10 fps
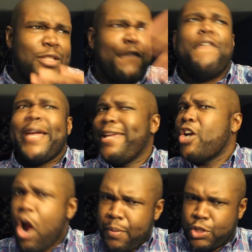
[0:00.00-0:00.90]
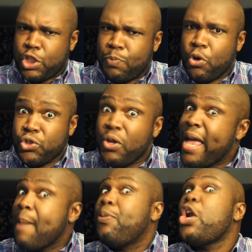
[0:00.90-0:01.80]
at the fucking garbage disposal
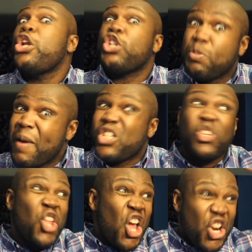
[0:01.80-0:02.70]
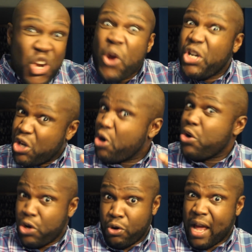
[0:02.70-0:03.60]
and put on your special nerdy
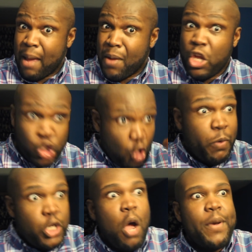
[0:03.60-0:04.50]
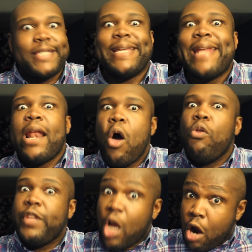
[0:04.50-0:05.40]
nerd eyeballs, you would notice that not
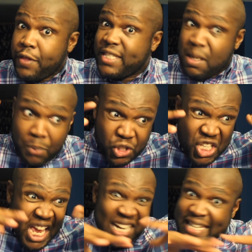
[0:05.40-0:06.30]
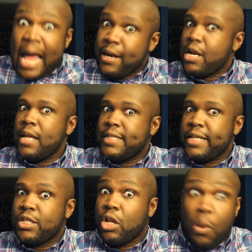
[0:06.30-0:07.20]
only are these symbols not
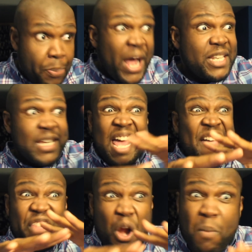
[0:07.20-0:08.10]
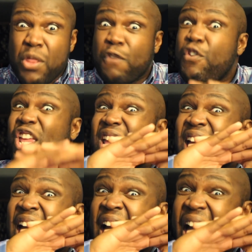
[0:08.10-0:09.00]
nonsensical, but they are motherfreaking